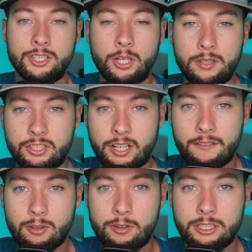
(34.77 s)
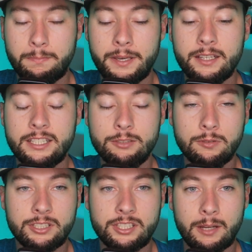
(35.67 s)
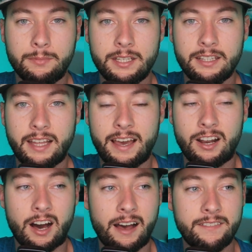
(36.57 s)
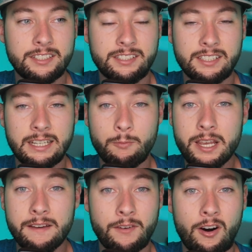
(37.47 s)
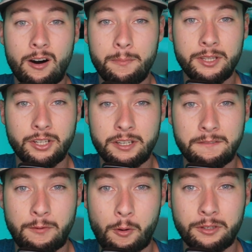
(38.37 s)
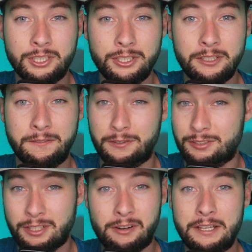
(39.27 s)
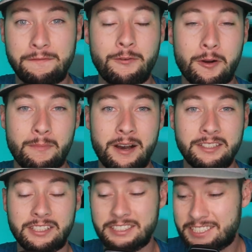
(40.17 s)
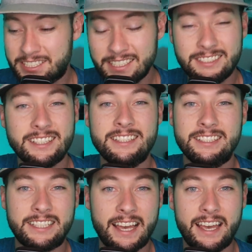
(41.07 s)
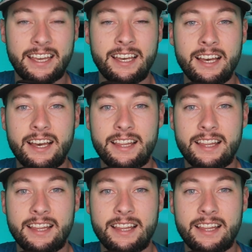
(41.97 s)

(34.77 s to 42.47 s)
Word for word: So the Trevor Lawrence pick, this was something that obviously we have all been looking forward to for literally four months since the day